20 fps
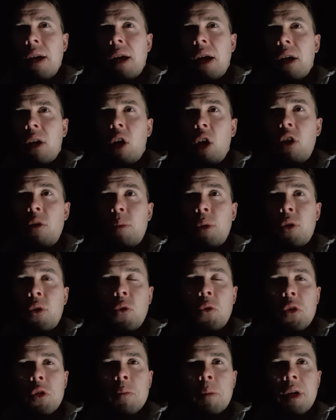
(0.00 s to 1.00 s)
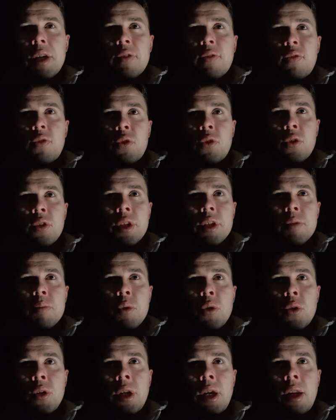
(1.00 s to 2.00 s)
I got up at 4:15 this
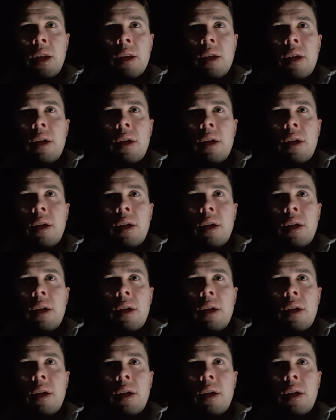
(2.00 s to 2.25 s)
morning.